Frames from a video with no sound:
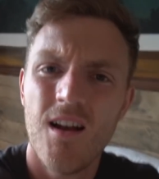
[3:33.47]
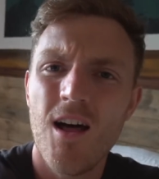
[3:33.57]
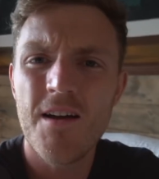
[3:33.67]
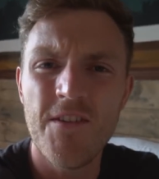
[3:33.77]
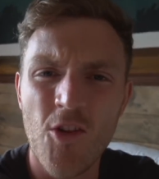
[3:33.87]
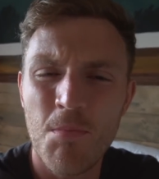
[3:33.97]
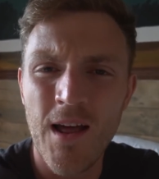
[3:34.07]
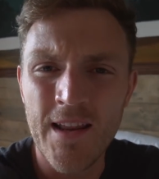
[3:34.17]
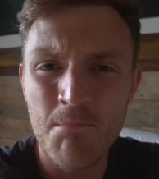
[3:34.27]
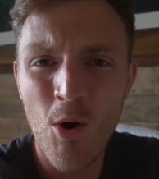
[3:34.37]
Life is
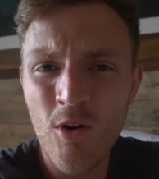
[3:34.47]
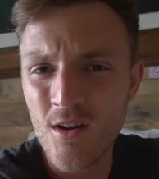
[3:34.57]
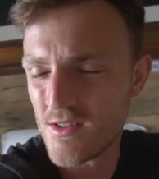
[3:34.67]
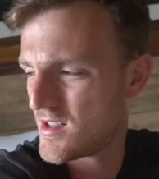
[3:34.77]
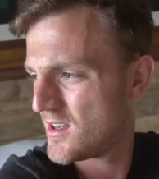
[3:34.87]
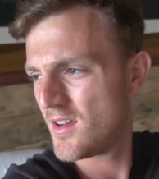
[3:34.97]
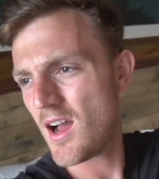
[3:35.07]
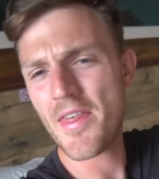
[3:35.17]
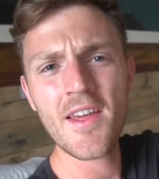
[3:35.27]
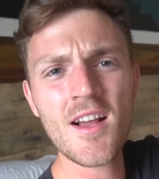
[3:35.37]
bloody bonkers.
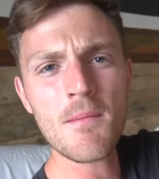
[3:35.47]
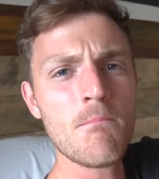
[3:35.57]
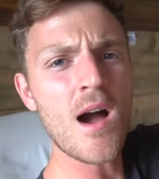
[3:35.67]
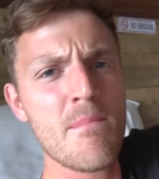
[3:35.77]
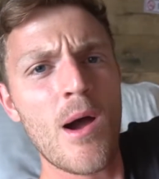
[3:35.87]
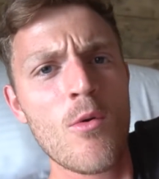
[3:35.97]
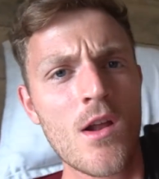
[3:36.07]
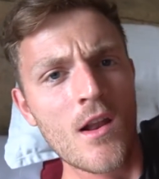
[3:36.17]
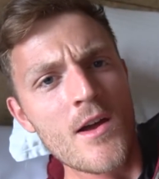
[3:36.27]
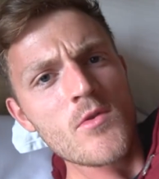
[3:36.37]
I think I'm
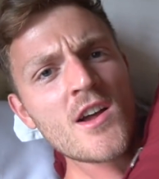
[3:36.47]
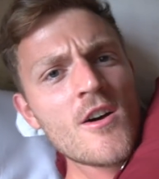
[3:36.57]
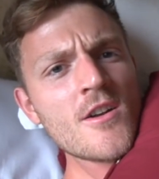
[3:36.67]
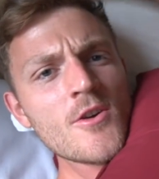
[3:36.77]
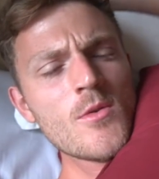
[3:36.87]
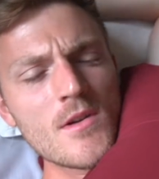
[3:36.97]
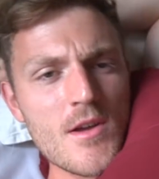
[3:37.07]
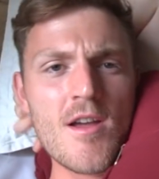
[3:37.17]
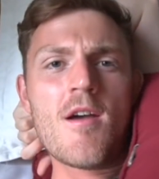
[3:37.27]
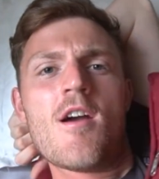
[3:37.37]
bipolar like Ricardo,
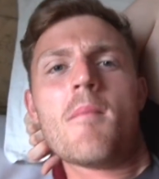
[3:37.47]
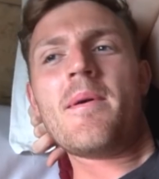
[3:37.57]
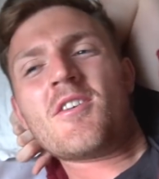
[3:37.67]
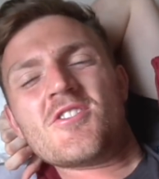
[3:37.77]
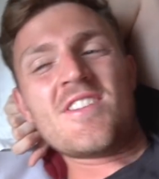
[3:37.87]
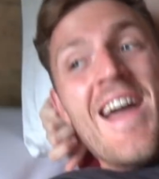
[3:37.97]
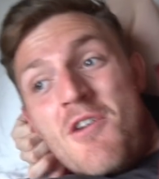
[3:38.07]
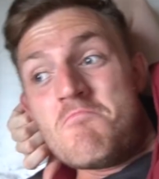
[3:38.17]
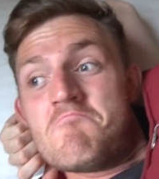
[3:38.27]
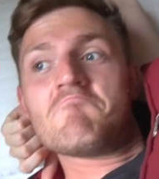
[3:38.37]
because
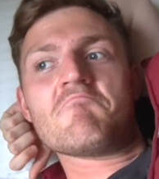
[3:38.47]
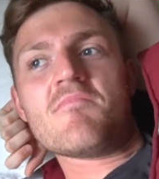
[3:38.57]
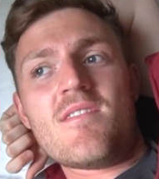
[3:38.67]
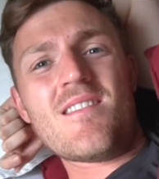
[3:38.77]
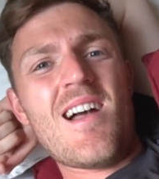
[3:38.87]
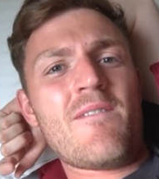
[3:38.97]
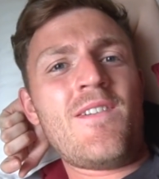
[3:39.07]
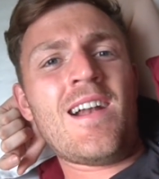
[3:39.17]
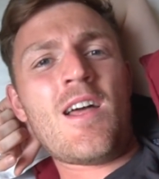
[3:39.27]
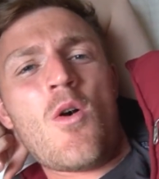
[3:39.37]
now I
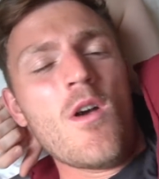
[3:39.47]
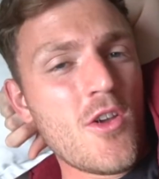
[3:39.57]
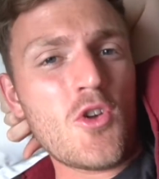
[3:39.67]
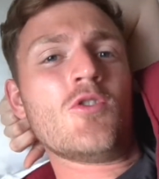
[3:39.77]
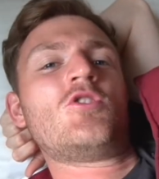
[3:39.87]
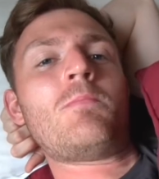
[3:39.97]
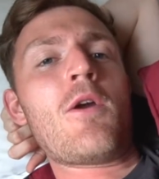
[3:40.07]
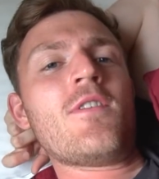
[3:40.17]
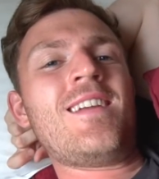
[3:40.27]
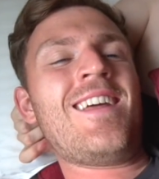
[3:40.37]
feel good
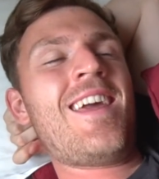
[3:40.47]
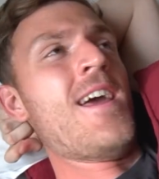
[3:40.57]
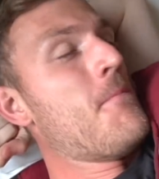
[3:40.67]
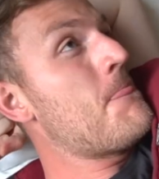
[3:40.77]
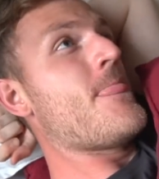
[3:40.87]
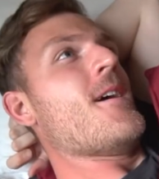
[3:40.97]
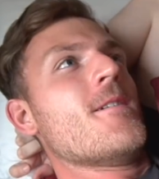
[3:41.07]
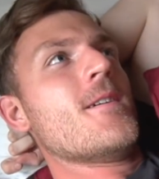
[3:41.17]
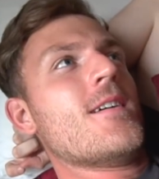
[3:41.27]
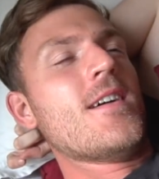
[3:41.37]
spirited again.
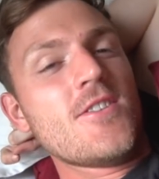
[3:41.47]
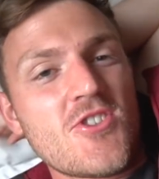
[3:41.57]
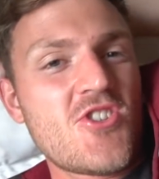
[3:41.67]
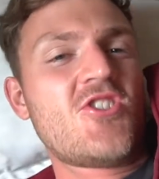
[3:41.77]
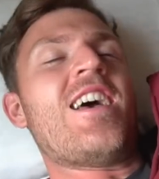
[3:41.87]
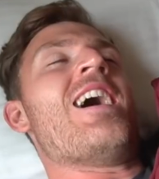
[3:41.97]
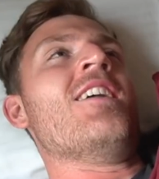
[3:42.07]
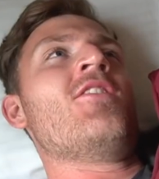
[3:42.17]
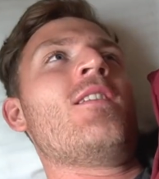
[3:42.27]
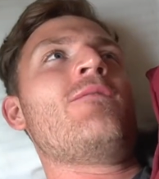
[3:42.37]
Just sat
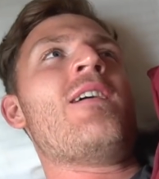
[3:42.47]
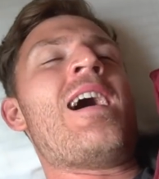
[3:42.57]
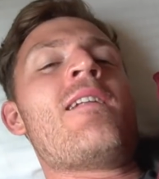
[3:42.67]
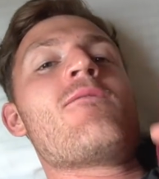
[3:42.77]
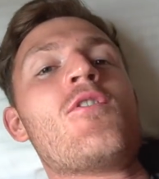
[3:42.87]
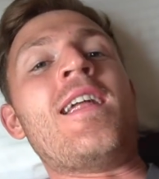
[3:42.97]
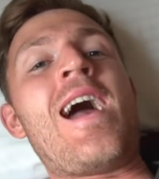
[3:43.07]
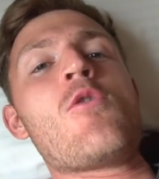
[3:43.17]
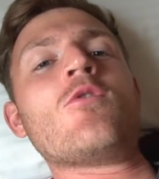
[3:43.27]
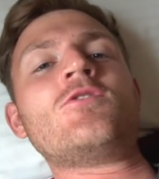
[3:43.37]
under the fan for an
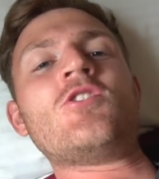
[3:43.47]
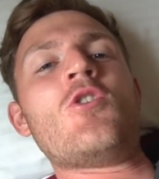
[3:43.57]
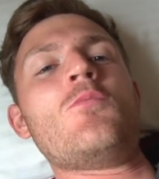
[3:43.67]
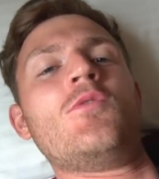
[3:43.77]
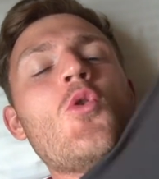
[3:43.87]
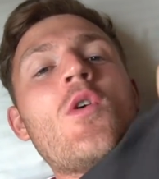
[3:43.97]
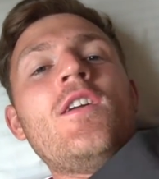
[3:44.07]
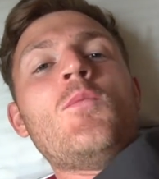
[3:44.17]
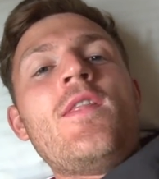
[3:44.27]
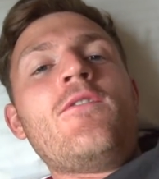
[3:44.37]
hour or so,
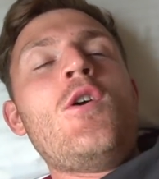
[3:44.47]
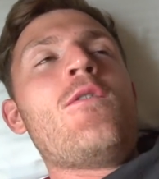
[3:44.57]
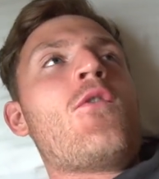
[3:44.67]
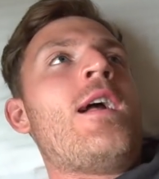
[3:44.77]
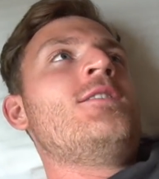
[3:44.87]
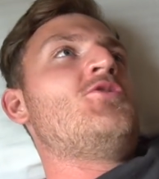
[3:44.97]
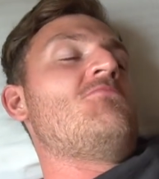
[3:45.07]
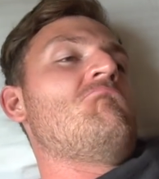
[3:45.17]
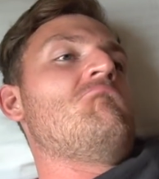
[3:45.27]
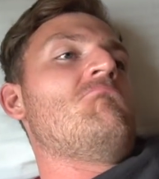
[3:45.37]
talking with a few
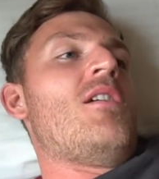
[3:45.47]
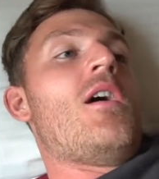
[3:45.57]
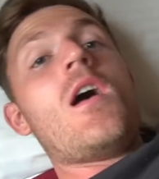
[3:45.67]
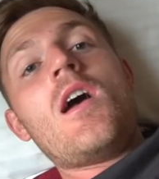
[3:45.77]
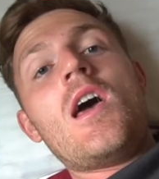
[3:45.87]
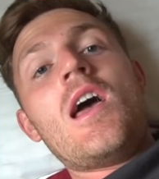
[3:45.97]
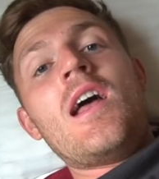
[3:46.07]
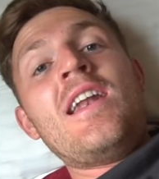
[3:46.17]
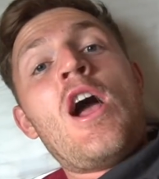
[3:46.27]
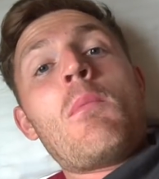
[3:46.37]
friends.
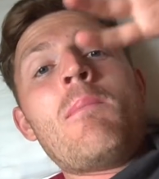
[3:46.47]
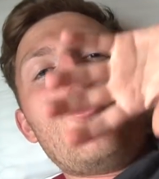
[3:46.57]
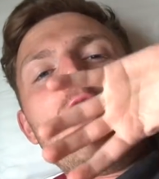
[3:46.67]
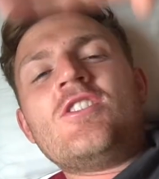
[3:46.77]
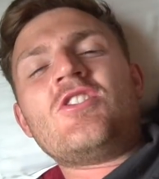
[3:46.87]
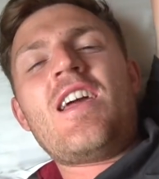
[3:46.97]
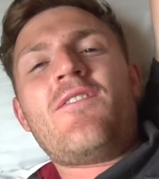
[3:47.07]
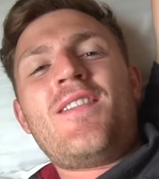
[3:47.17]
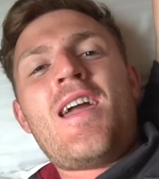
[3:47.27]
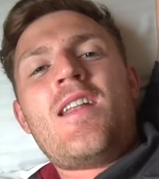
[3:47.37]
Now my mood is
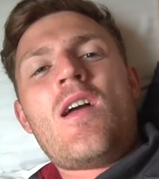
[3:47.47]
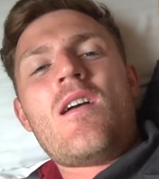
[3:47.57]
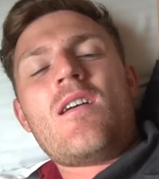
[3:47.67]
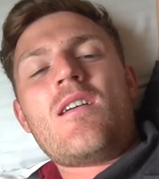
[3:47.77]
lifted.